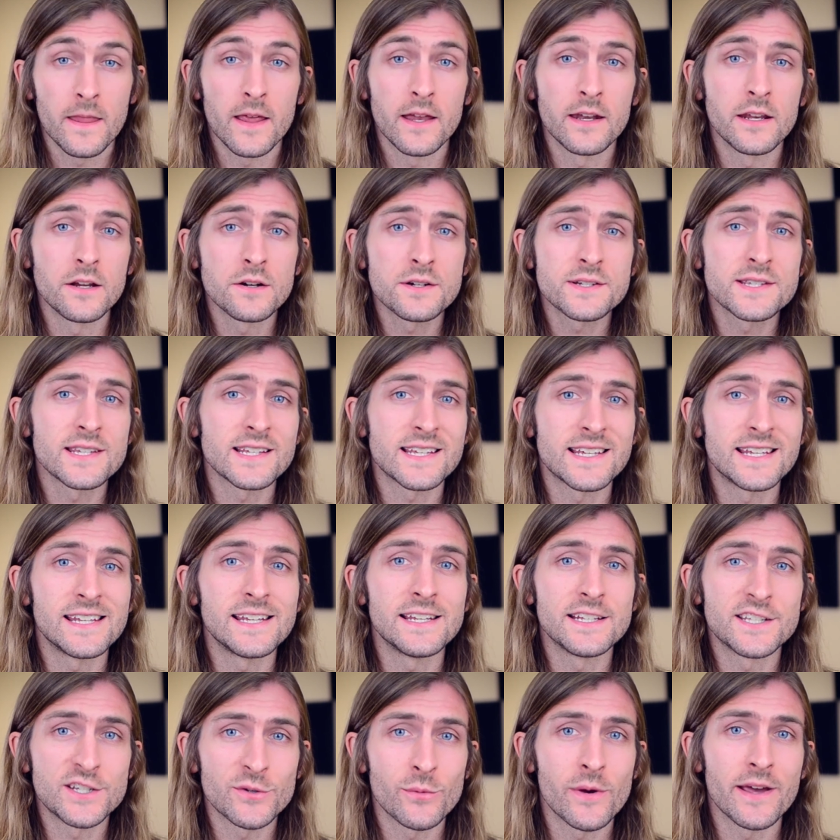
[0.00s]
And here's the
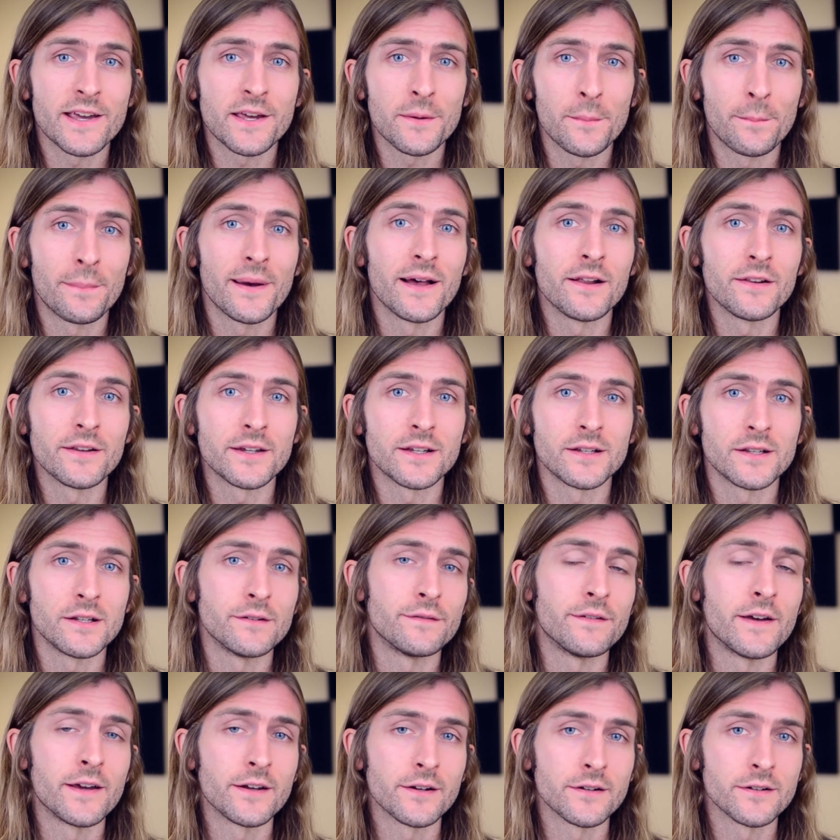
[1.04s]
key to a compelling
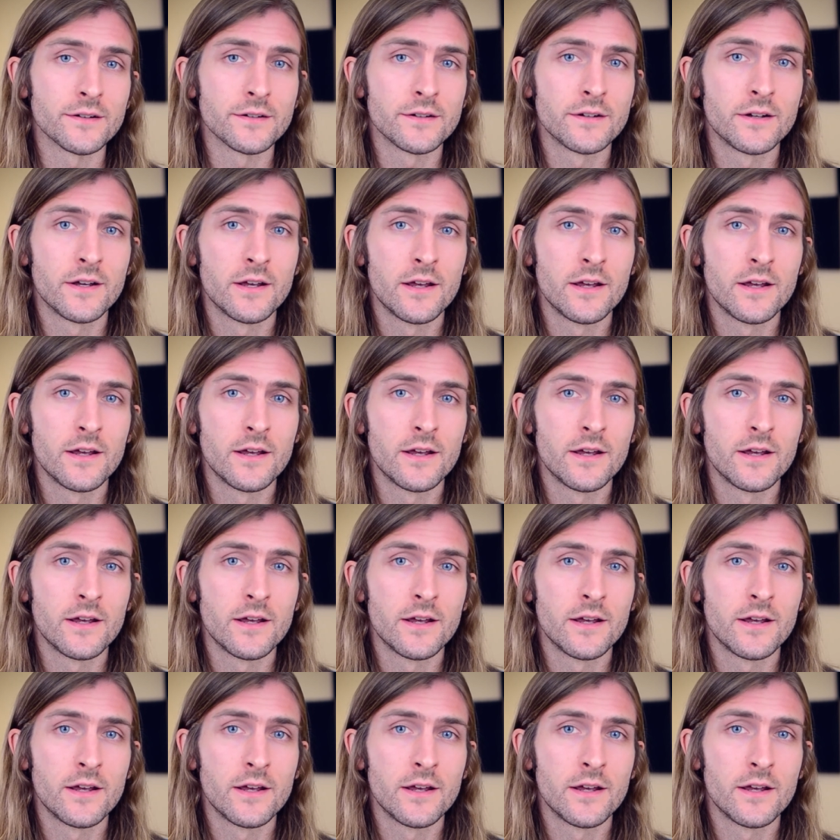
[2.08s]
cliffhanger.